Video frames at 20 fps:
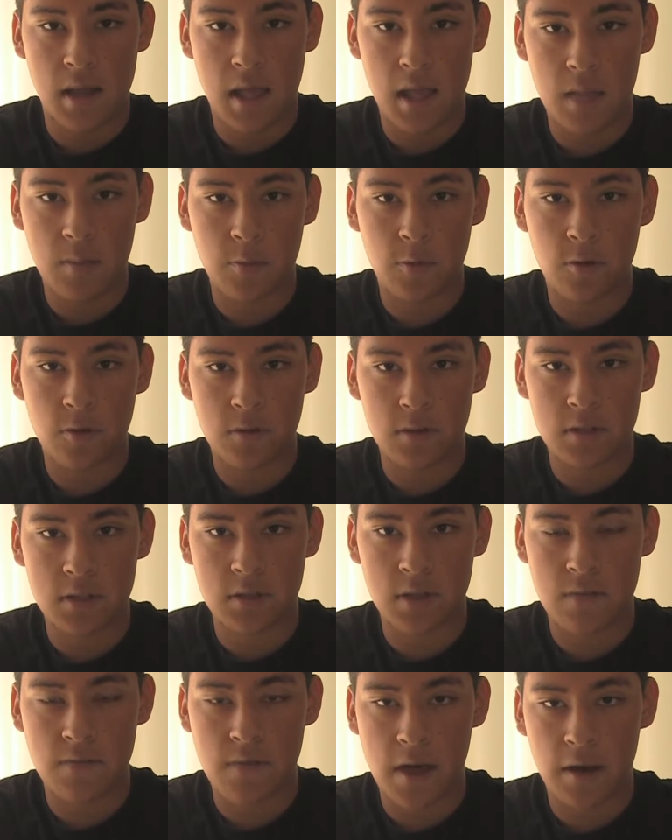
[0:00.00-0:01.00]
April,
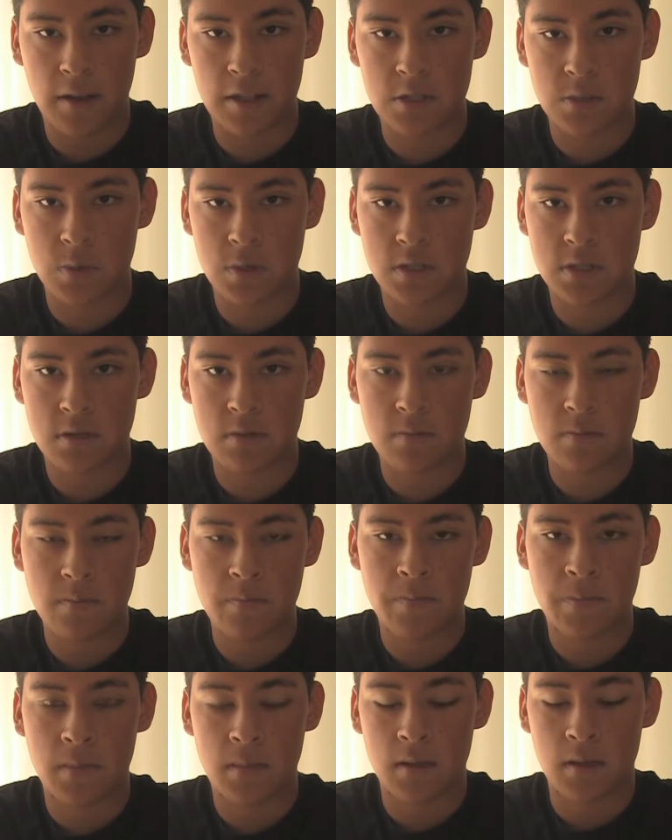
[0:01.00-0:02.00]
until I finally switched
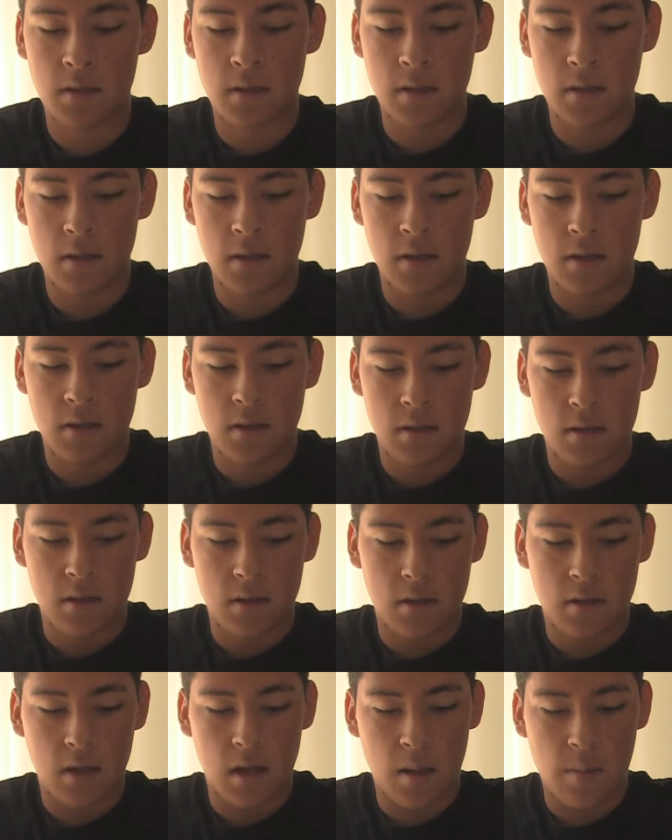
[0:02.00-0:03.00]
them.
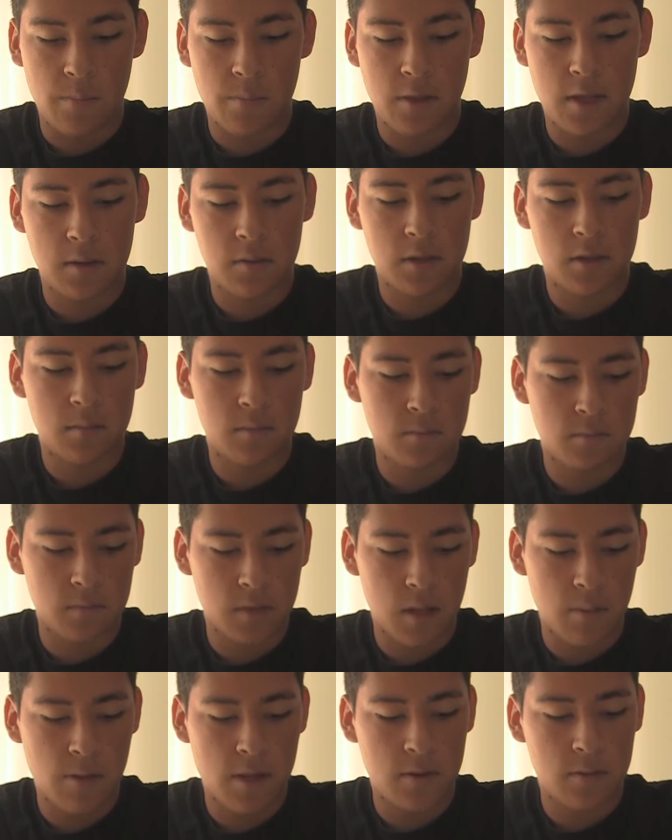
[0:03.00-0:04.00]
I played with
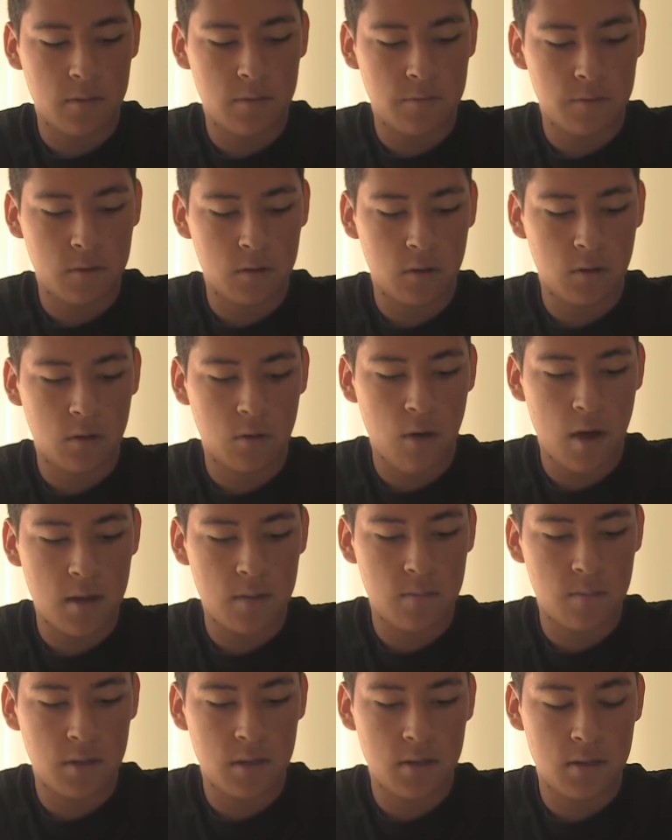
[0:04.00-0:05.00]
them for
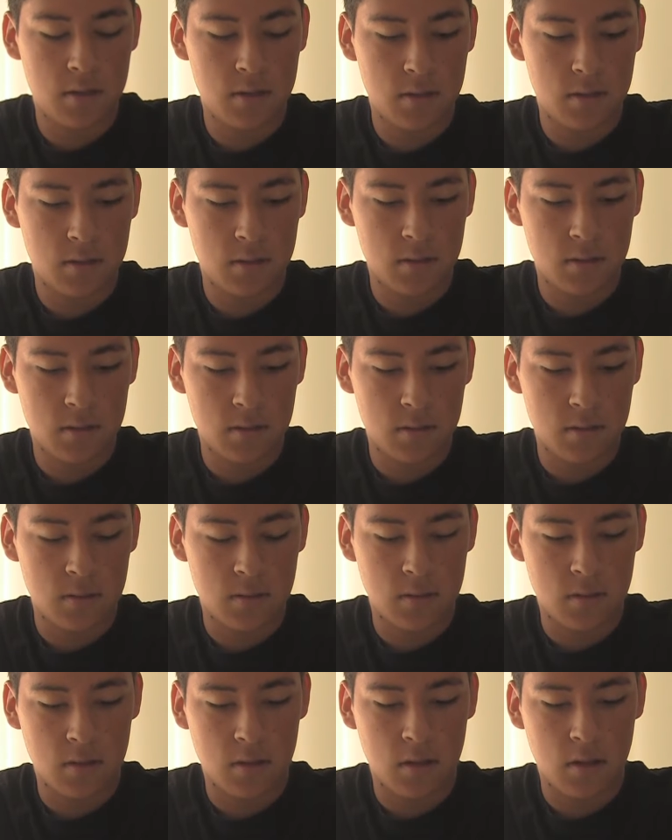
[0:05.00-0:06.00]
quite a bit.
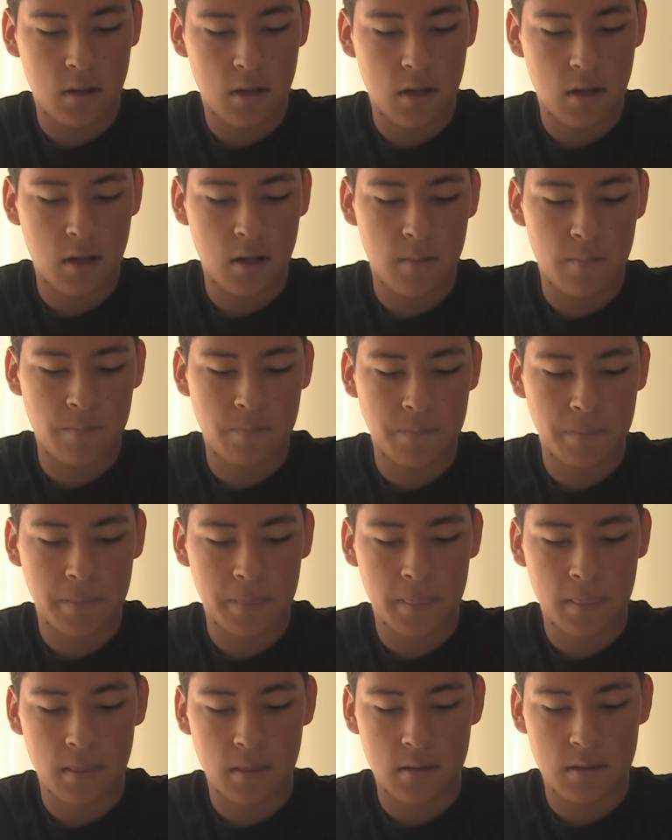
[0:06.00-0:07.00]
So
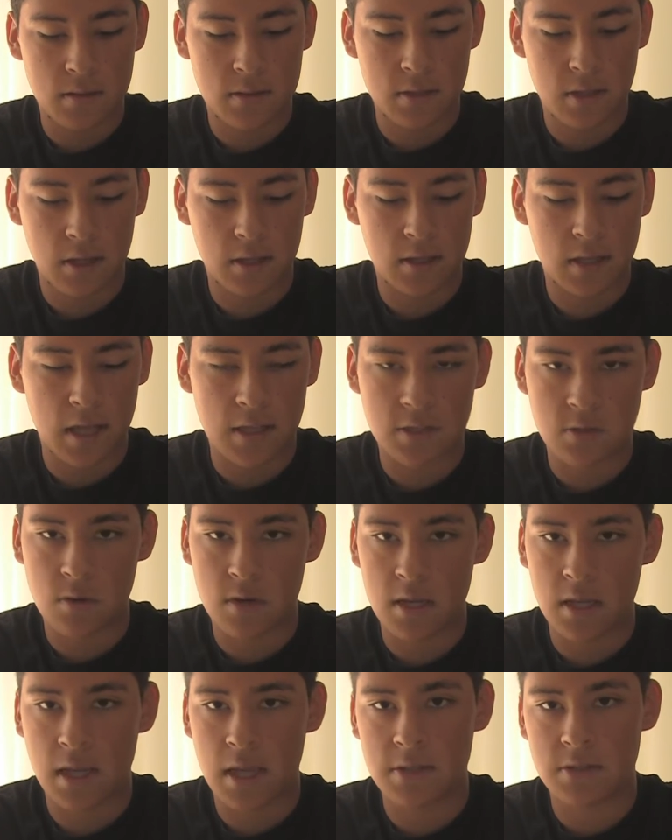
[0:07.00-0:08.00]
like, yeah,
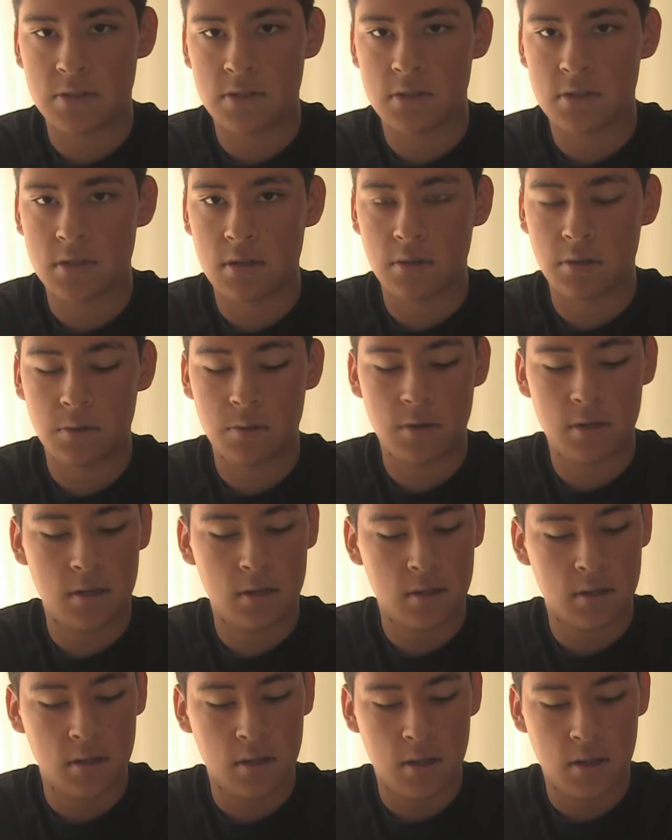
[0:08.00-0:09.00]
20 cases or so through
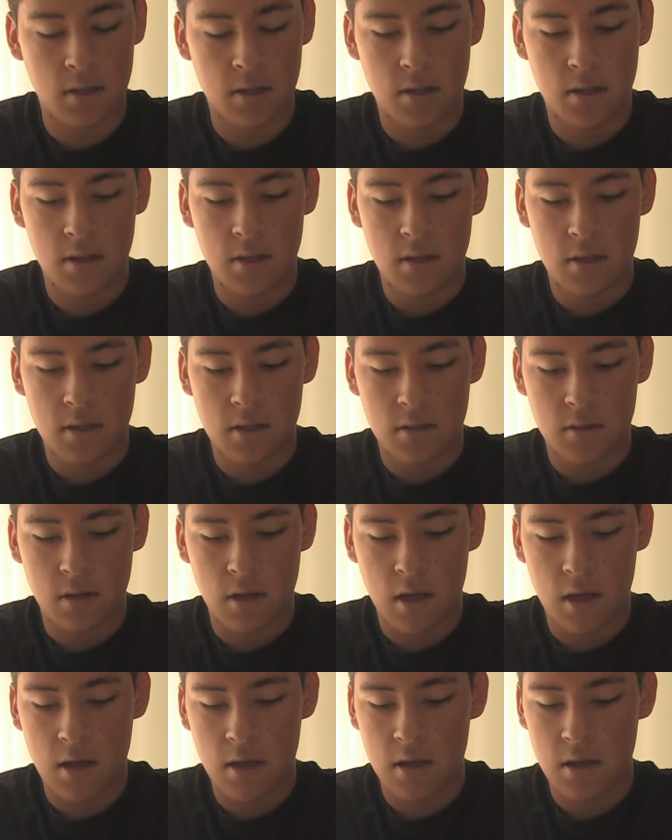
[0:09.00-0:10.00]
it.
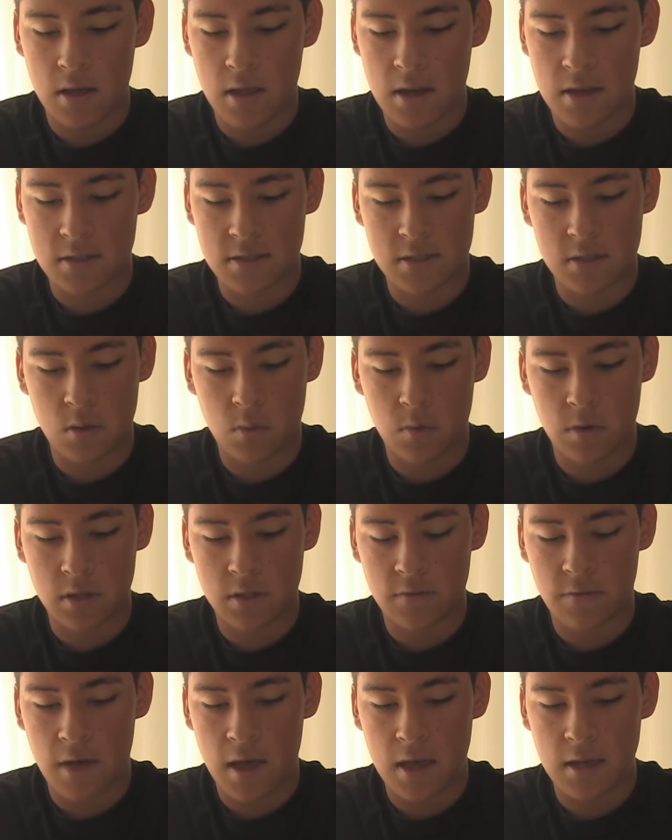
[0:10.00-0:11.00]
And it still
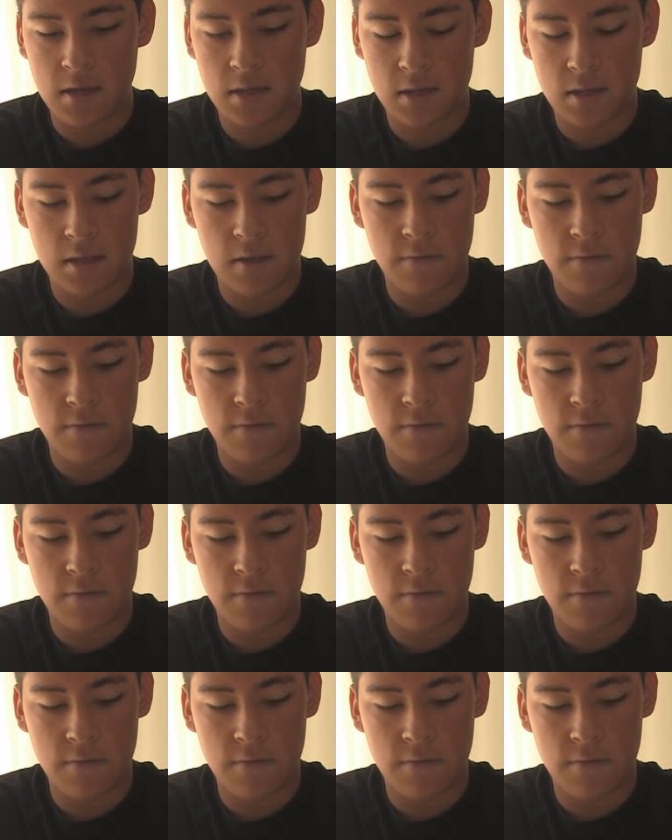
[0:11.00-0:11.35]
worked fine.